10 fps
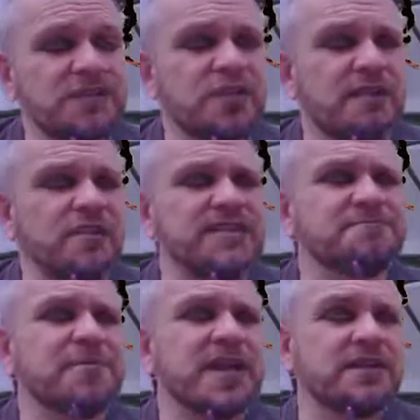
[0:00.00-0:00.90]
So you have all
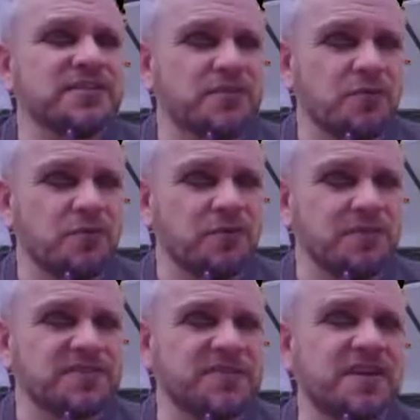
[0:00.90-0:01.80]
these males in our
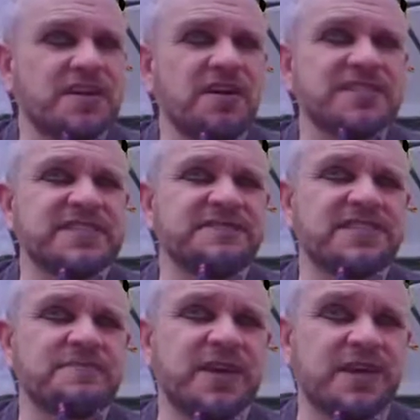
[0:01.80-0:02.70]
world telling all these
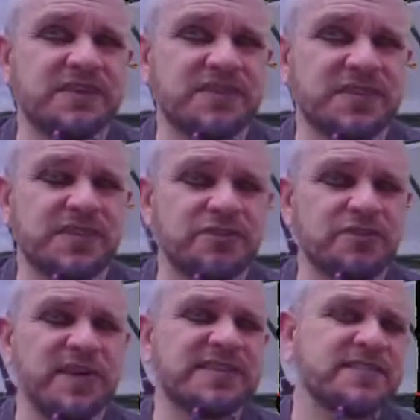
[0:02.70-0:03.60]
females, you're
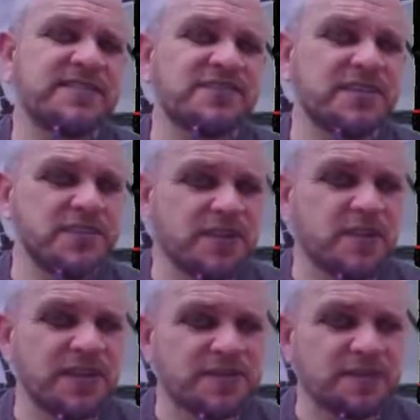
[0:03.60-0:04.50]
crazy, you need to go
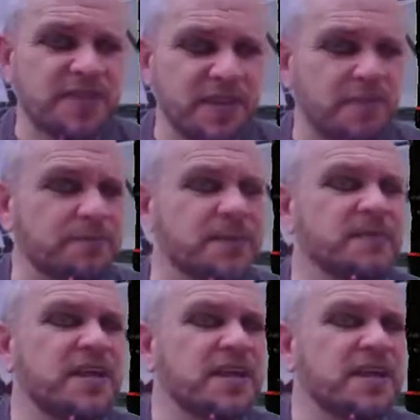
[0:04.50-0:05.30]
get some therapy.